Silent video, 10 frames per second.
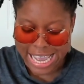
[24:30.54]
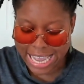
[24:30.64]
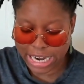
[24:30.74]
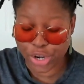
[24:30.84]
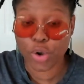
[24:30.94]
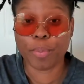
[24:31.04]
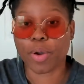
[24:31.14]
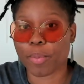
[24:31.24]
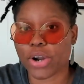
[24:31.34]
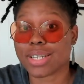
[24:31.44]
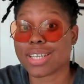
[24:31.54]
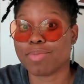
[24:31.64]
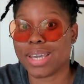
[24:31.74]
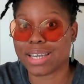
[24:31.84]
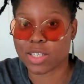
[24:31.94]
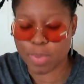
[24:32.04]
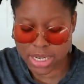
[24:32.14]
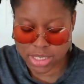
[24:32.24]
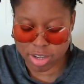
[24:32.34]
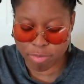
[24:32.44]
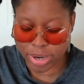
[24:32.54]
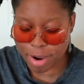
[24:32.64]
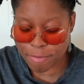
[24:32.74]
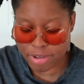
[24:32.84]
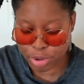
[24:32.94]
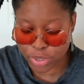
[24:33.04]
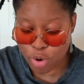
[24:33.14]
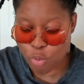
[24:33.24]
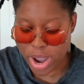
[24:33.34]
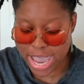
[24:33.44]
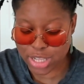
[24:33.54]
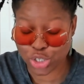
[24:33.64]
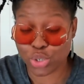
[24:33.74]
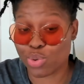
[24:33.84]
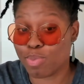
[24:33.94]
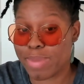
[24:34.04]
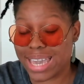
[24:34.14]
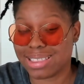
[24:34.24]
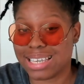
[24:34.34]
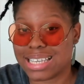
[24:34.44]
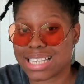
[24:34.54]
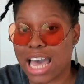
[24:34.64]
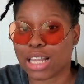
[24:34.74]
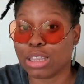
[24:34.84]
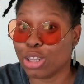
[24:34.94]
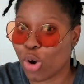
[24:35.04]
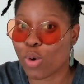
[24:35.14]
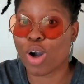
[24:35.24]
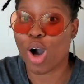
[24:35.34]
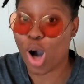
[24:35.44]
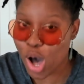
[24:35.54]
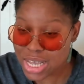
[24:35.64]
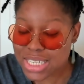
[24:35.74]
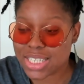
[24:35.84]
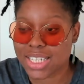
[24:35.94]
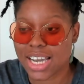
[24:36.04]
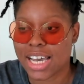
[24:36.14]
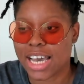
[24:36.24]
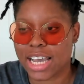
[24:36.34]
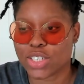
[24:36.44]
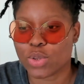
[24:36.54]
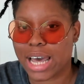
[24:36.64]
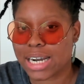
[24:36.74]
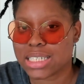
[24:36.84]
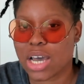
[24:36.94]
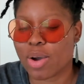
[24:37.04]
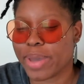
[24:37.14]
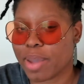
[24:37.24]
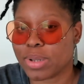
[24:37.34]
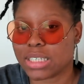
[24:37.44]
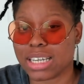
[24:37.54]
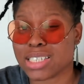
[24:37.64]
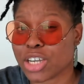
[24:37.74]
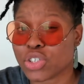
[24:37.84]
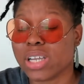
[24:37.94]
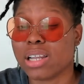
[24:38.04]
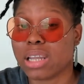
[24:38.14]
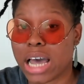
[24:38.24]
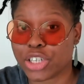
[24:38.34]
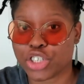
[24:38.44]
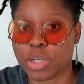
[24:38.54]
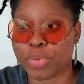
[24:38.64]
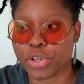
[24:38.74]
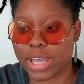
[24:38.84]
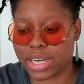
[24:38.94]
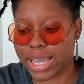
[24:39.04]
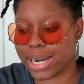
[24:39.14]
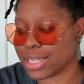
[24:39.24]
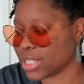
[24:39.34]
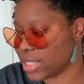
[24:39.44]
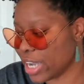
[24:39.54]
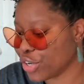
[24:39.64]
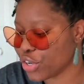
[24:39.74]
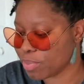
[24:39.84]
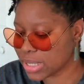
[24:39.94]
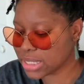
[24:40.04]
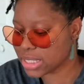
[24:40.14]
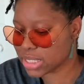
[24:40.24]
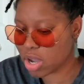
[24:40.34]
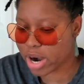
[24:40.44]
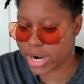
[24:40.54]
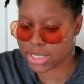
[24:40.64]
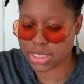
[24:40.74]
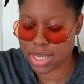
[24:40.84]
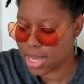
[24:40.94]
And I know bookmarks can be expensive, but I've found a way to make these at low cost. And so that is how I'm able to, it's actually a lot cheaper than getting standard business cards.